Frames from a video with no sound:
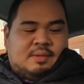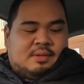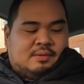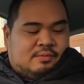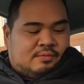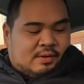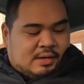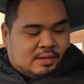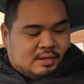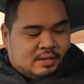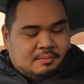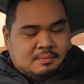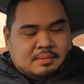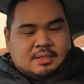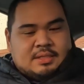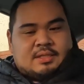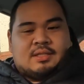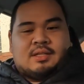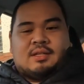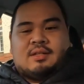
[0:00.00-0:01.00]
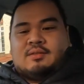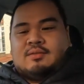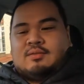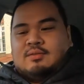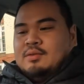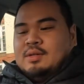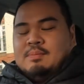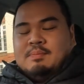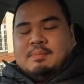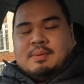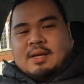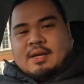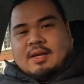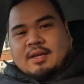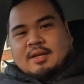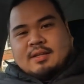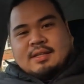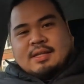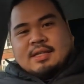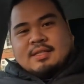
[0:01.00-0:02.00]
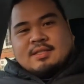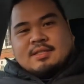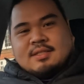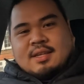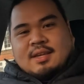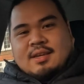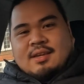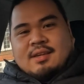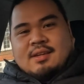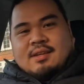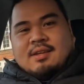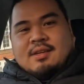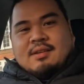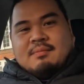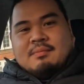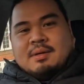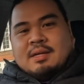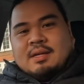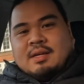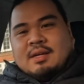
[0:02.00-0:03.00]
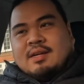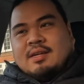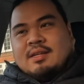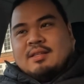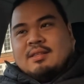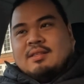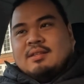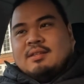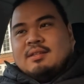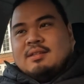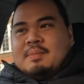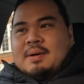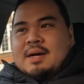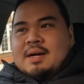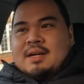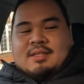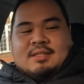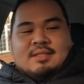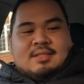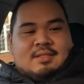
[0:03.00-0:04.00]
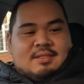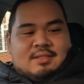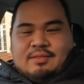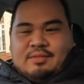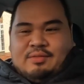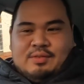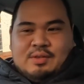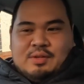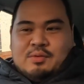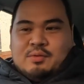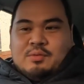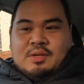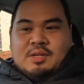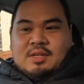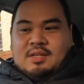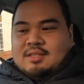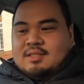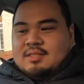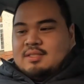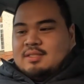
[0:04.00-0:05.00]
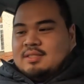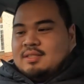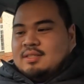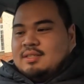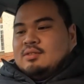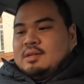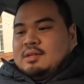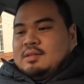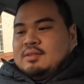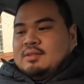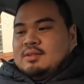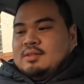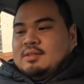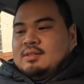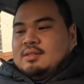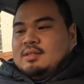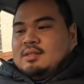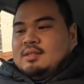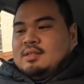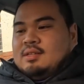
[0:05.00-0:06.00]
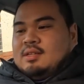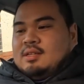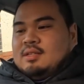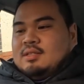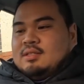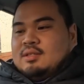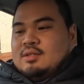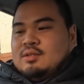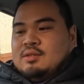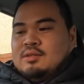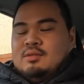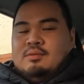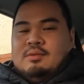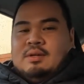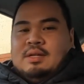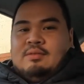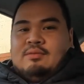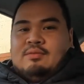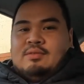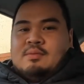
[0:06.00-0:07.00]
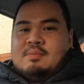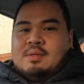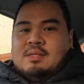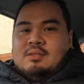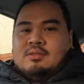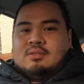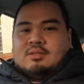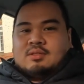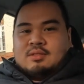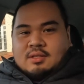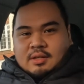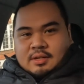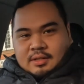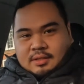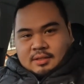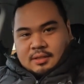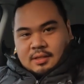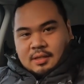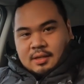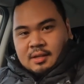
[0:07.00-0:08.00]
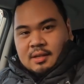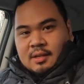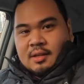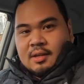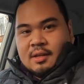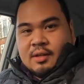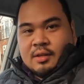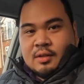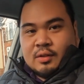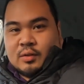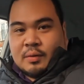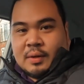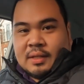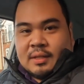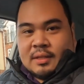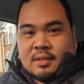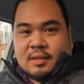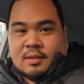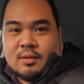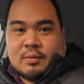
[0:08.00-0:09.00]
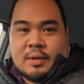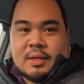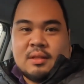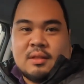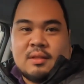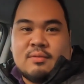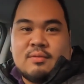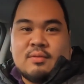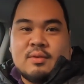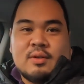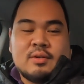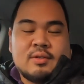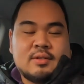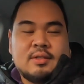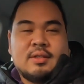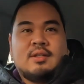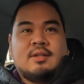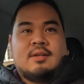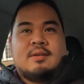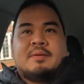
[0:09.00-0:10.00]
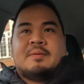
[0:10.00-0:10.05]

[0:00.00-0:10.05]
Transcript: been finding myself replaying that saying in my head past few weeks. So I thought it's a good way for me to start 2024.